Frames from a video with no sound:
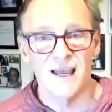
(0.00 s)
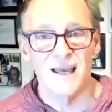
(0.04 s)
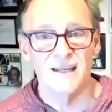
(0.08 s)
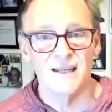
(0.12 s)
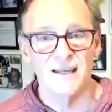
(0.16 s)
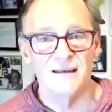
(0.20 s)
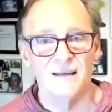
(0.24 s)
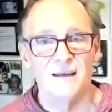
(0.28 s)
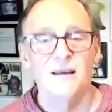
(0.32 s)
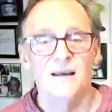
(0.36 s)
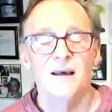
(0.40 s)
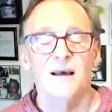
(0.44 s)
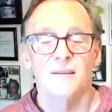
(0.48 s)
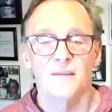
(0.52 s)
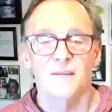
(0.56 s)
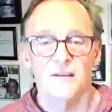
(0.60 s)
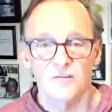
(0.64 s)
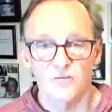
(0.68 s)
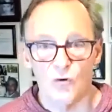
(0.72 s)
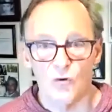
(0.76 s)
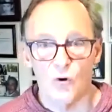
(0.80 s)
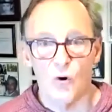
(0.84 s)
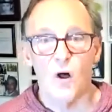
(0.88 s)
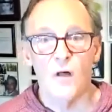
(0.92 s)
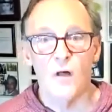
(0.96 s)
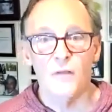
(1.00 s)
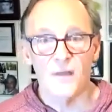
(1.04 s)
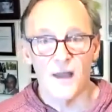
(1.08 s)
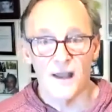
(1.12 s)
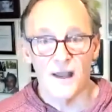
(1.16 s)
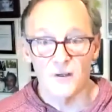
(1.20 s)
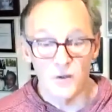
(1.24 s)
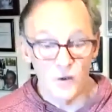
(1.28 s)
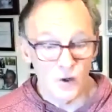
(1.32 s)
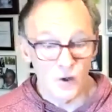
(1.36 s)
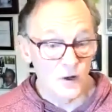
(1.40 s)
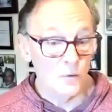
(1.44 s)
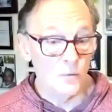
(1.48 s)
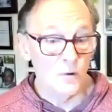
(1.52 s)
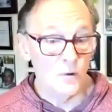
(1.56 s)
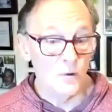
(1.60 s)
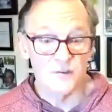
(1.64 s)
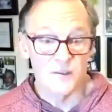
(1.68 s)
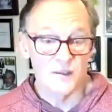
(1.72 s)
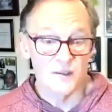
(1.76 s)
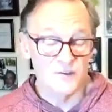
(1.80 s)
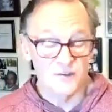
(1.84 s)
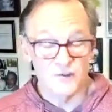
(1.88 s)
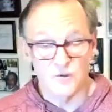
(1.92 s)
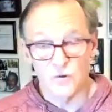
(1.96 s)
10. These are all, and you're going to,
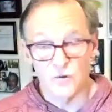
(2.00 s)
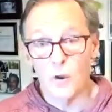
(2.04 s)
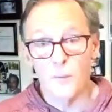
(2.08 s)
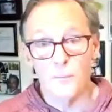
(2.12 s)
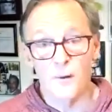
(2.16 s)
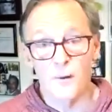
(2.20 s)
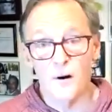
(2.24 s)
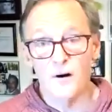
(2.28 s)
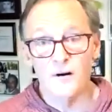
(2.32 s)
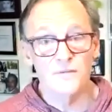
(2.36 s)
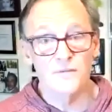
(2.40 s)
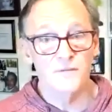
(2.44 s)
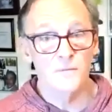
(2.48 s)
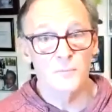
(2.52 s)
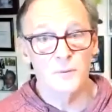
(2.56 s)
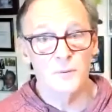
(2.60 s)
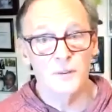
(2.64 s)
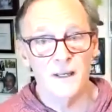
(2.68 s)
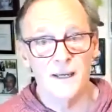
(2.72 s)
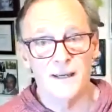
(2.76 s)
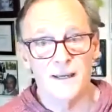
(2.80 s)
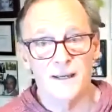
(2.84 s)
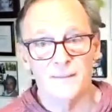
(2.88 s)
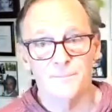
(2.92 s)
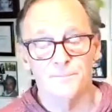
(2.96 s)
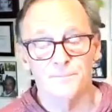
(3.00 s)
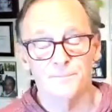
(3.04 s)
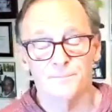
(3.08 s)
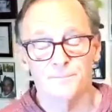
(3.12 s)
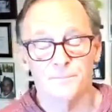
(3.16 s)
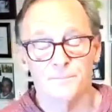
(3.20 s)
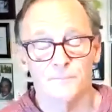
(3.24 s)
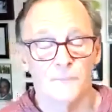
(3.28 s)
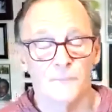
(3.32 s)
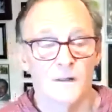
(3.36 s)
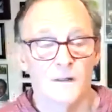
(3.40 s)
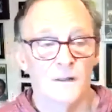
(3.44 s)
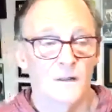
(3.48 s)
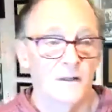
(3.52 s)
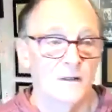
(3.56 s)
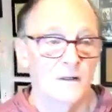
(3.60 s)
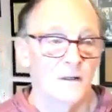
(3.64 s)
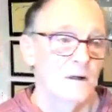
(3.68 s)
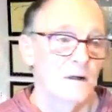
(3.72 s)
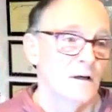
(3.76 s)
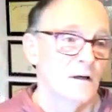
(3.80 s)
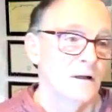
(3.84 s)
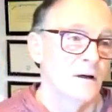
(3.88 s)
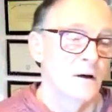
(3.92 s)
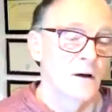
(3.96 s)
this is all part of your plan.
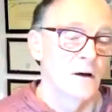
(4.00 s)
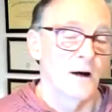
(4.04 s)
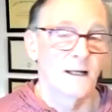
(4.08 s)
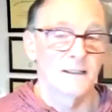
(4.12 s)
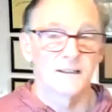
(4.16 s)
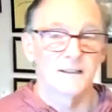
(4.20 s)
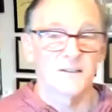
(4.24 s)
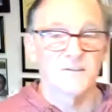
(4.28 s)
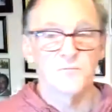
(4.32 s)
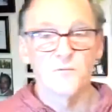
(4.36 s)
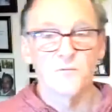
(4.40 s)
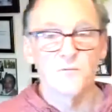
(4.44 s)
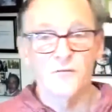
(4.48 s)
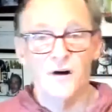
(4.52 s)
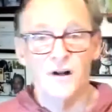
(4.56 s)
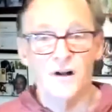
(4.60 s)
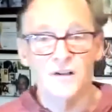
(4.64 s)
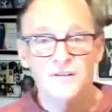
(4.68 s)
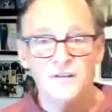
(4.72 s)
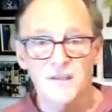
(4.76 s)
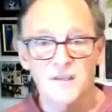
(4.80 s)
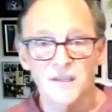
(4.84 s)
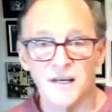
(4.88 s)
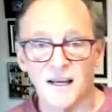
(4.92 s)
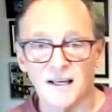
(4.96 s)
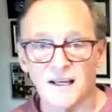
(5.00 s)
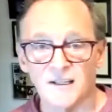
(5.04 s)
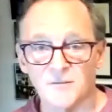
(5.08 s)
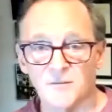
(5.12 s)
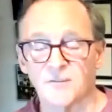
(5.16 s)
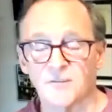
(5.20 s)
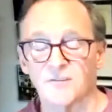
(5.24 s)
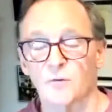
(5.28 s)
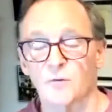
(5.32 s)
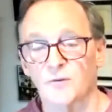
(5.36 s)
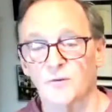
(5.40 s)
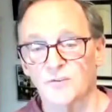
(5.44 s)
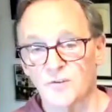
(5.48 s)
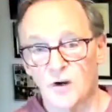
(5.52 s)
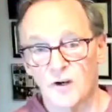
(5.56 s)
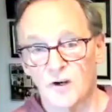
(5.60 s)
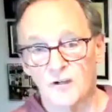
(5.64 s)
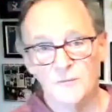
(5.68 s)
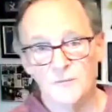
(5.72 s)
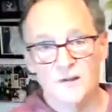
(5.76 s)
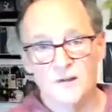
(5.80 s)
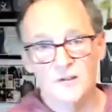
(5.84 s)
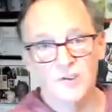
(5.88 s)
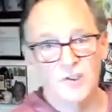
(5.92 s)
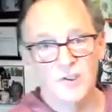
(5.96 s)
All right, let's move on to the next piece. So we
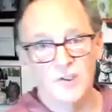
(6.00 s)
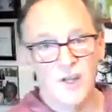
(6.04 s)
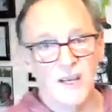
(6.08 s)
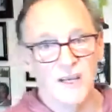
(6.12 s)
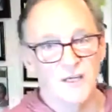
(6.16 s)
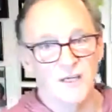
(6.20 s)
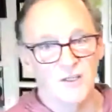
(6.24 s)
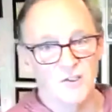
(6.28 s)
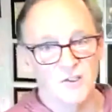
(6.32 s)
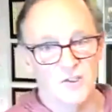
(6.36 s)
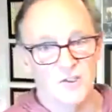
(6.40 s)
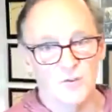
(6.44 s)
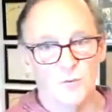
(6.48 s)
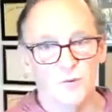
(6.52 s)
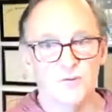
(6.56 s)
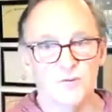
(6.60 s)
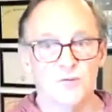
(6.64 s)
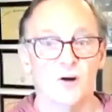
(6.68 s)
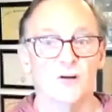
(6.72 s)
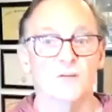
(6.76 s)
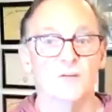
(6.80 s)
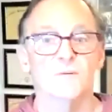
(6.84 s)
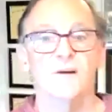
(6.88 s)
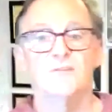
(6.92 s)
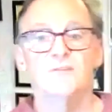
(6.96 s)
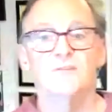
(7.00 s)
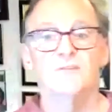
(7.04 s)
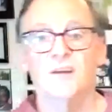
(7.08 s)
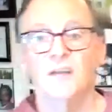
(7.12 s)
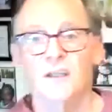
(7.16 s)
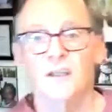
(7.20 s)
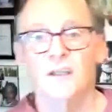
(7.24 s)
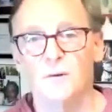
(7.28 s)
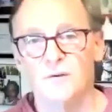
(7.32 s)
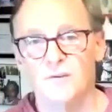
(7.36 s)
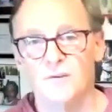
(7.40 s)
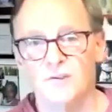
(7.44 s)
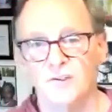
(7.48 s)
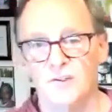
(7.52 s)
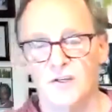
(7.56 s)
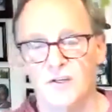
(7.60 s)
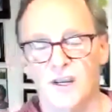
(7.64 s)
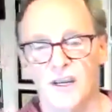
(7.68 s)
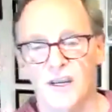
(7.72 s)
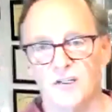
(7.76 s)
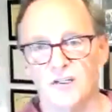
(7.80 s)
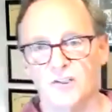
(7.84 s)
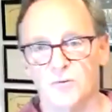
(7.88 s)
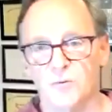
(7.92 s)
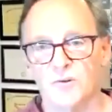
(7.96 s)
talked about change. We talked about dealing with
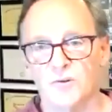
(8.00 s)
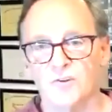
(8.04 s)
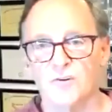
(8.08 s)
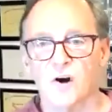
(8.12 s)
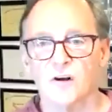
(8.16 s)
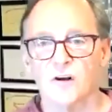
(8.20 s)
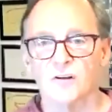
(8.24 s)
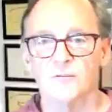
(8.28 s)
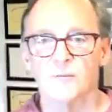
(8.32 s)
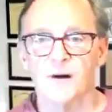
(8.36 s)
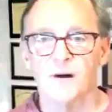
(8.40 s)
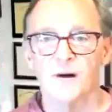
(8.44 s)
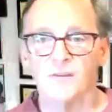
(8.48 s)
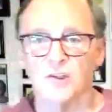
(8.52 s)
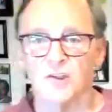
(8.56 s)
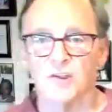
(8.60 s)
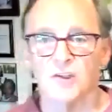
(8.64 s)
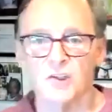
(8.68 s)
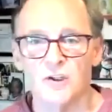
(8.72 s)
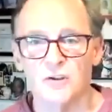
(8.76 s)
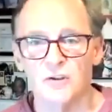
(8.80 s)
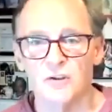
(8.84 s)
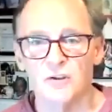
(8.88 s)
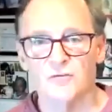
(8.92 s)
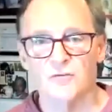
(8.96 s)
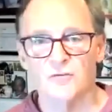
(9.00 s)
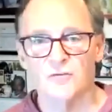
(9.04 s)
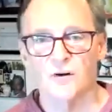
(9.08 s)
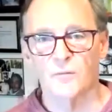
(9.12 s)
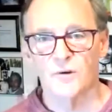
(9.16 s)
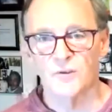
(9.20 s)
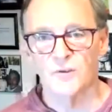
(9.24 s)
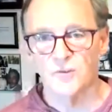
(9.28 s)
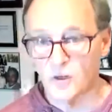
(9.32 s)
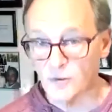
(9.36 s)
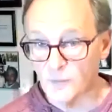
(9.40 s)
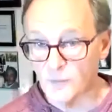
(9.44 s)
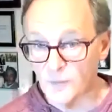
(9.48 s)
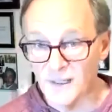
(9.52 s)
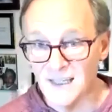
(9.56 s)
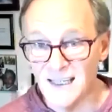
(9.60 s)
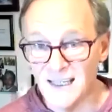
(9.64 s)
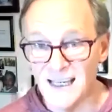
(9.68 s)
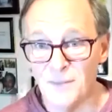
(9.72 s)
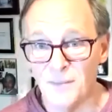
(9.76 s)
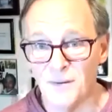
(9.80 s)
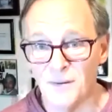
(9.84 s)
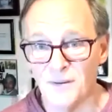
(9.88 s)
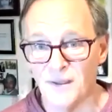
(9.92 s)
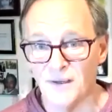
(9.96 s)
change. We talked about the children. We talked about
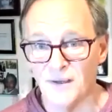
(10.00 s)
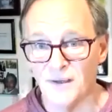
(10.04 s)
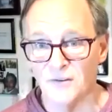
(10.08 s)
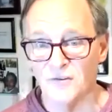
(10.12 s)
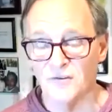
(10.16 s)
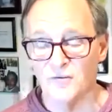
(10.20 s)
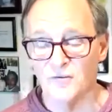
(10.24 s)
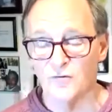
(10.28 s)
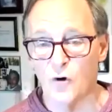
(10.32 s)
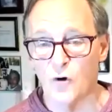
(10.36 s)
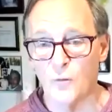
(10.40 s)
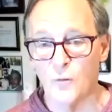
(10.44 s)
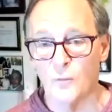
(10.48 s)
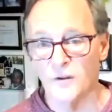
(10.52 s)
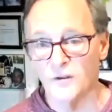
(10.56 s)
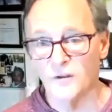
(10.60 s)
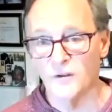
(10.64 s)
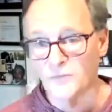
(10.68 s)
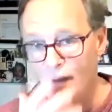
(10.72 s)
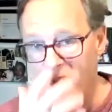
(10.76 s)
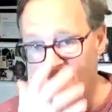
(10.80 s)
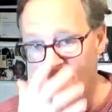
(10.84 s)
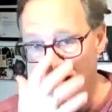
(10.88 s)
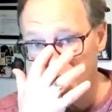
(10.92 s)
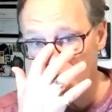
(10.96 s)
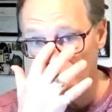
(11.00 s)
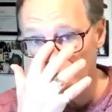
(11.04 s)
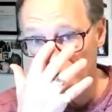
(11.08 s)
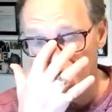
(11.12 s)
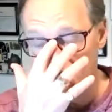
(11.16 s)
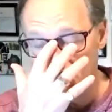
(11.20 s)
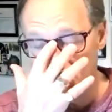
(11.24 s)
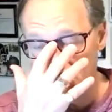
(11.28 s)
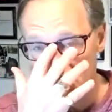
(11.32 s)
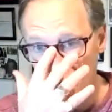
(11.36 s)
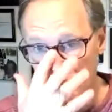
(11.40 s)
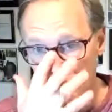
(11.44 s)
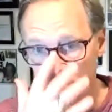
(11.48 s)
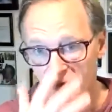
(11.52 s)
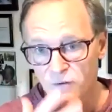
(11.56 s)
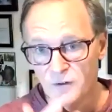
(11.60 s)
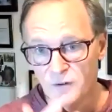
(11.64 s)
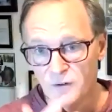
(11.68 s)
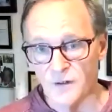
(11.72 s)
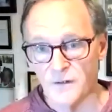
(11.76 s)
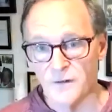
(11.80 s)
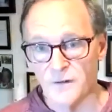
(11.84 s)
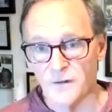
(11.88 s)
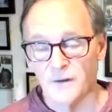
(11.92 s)
keeping things as normal as possible for the children.